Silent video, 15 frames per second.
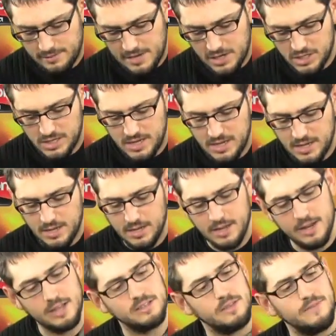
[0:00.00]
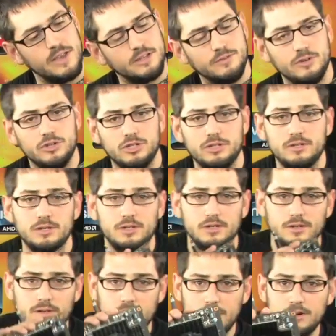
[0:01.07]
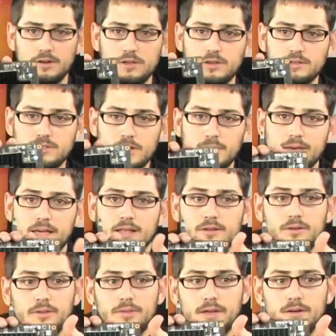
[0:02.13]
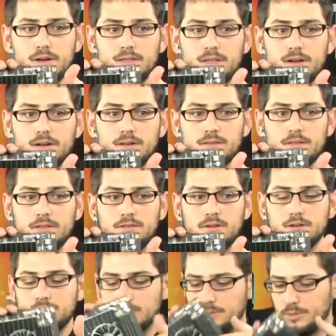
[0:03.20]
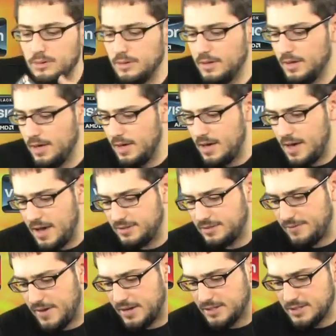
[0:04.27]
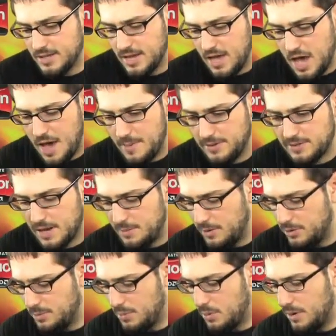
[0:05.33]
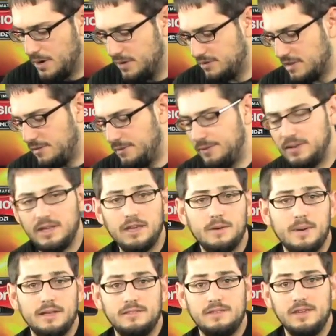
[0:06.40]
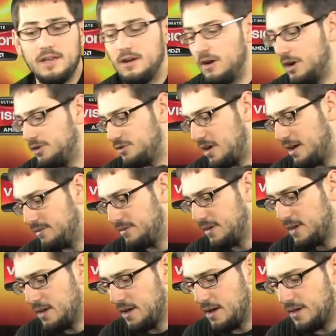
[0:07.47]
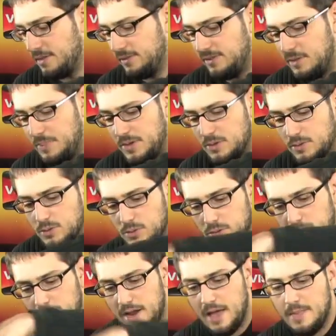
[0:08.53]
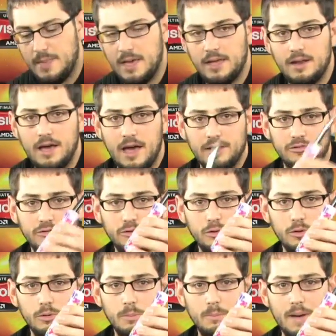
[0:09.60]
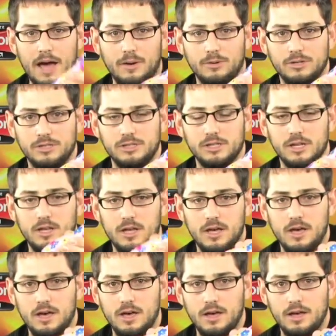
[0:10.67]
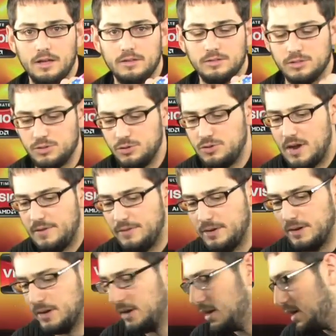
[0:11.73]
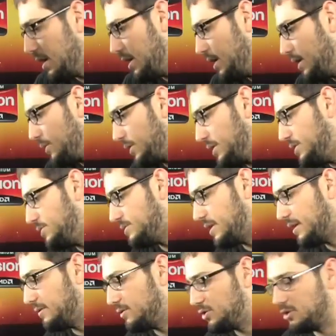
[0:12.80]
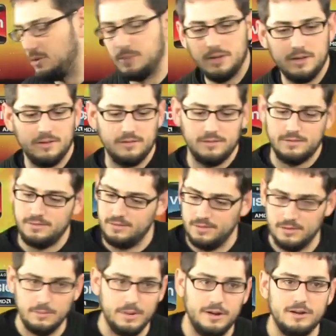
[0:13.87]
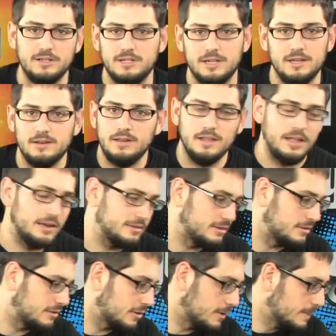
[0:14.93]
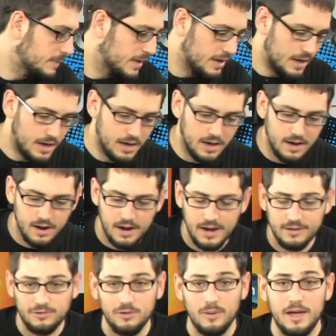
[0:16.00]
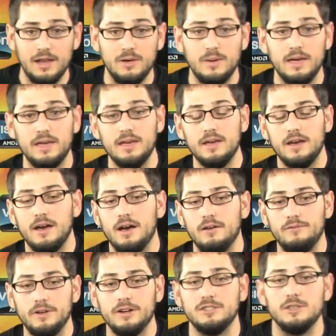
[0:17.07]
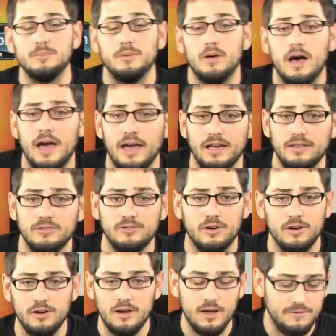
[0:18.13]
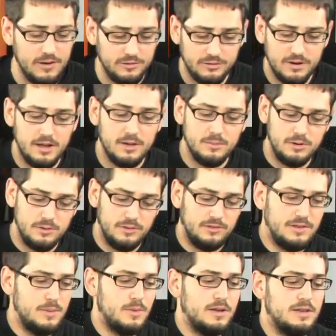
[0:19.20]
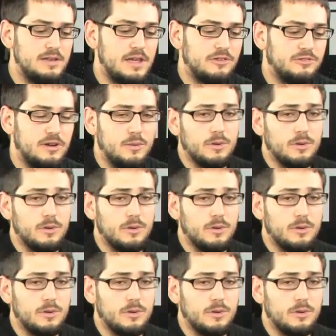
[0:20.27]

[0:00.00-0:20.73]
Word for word: It's actually an XFX version, I don't know, you can tell by that little thing right there. That's their symbol. Uh, XFX, MSI motherboard, 750 gigabyte Seagate hard drive, uh, the CPU cooler, and then I stole Bauer's uh, screwdriver. Uh, we're going to use that on the show because it's embarrassing and he likes it. So, uh, all right. So anyway, uh, very simple. I started it off yesterday. I'm going to do the same way I did yesterday.